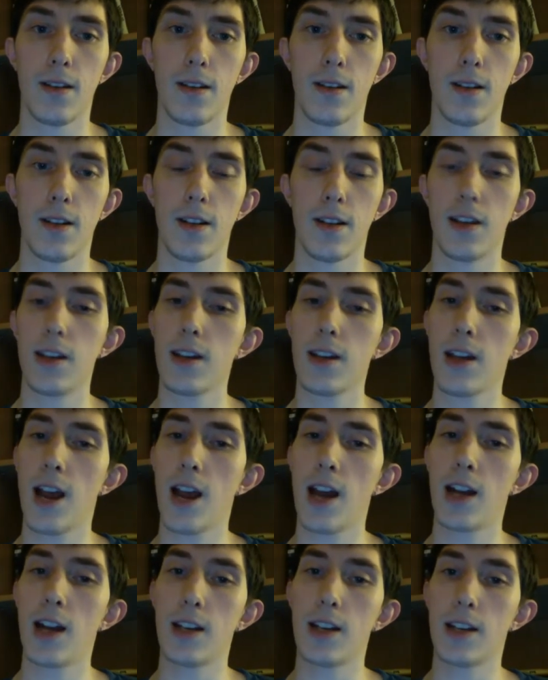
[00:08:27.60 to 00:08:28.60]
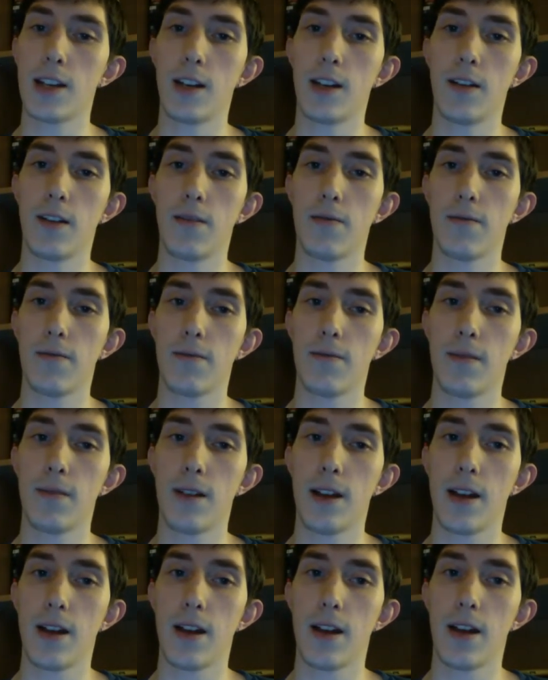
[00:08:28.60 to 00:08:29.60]
this kind of stuff
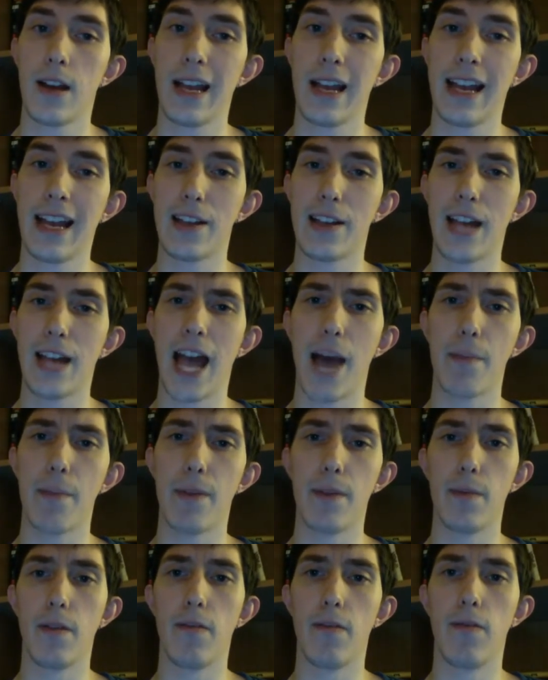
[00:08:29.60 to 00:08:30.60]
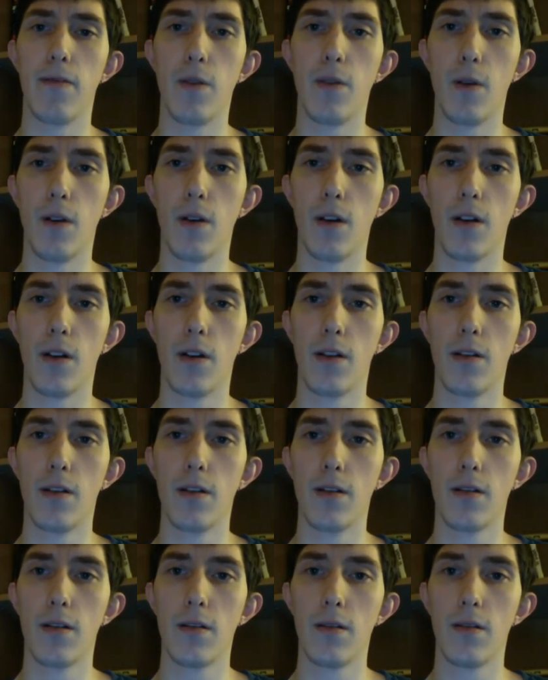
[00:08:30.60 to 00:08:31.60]
has happened before
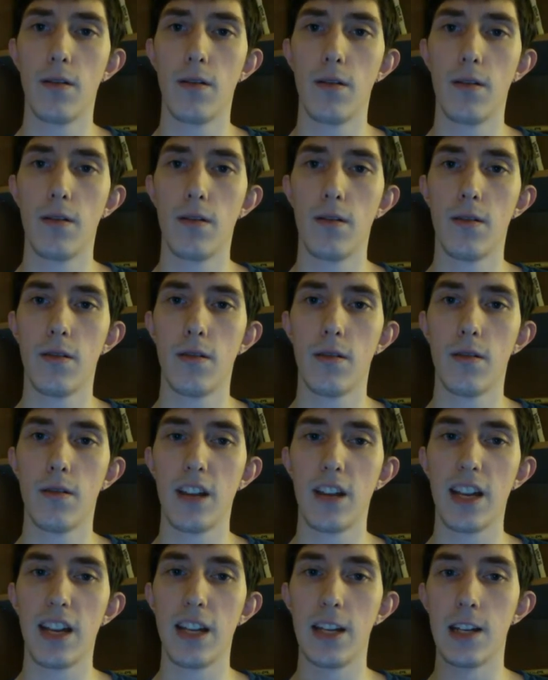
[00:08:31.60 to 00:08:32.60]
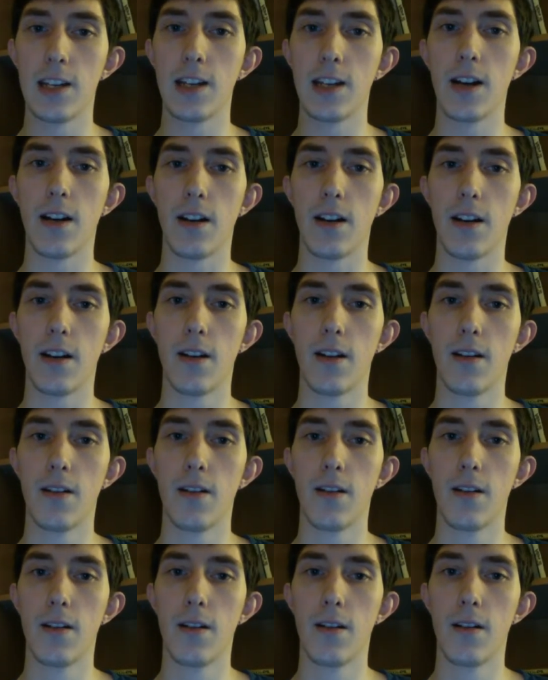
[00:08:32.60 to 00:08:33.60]
in Syria,
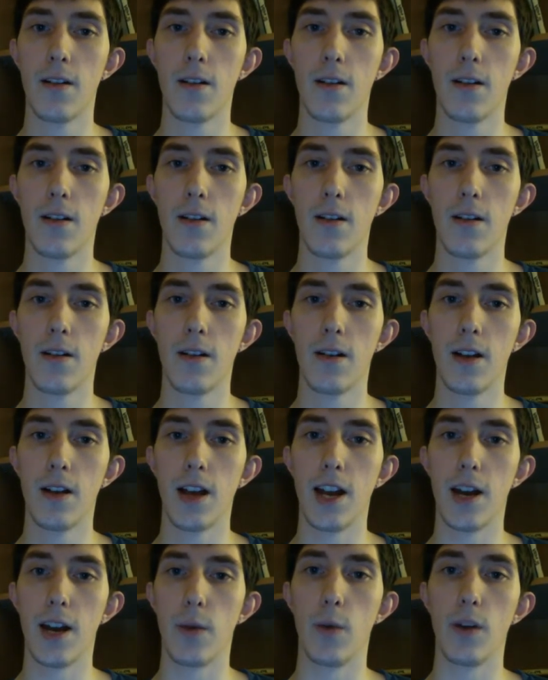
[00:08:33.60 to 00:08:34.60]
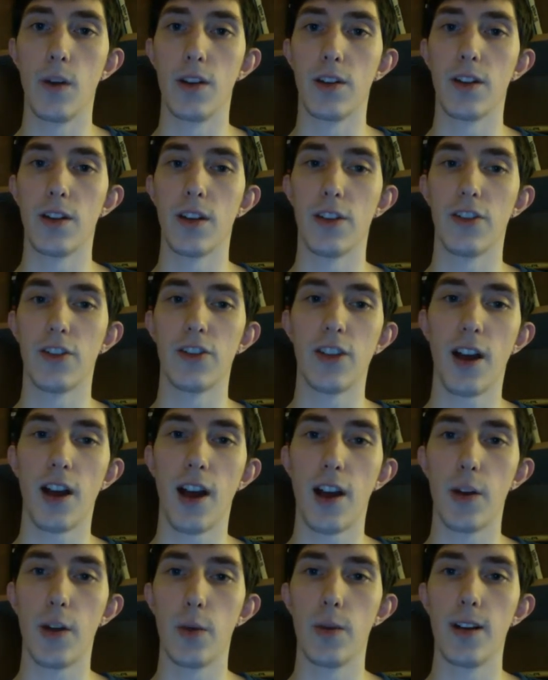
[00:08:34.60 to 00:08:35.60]
and it was
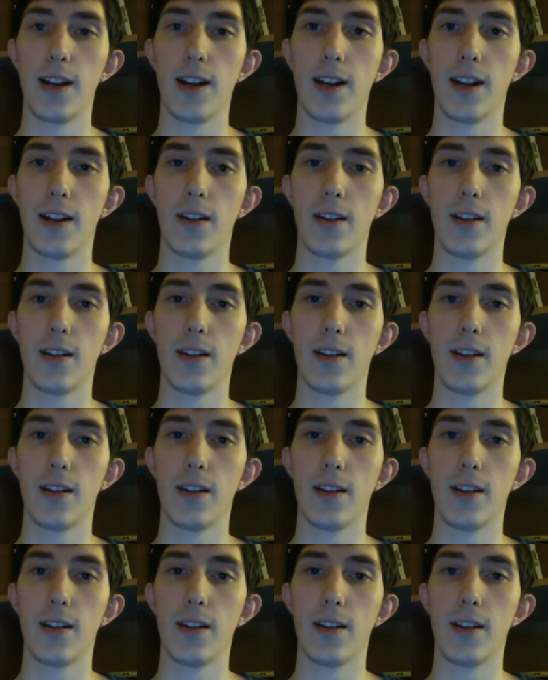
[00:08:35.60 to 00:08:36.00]
Assad who did it.